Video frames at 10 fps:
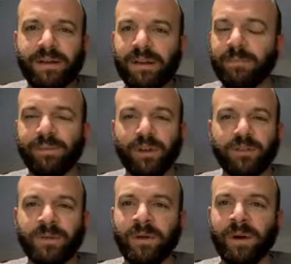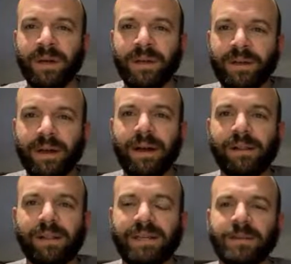It blows me away
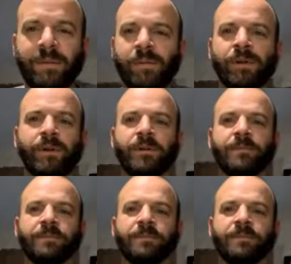how lazy people are.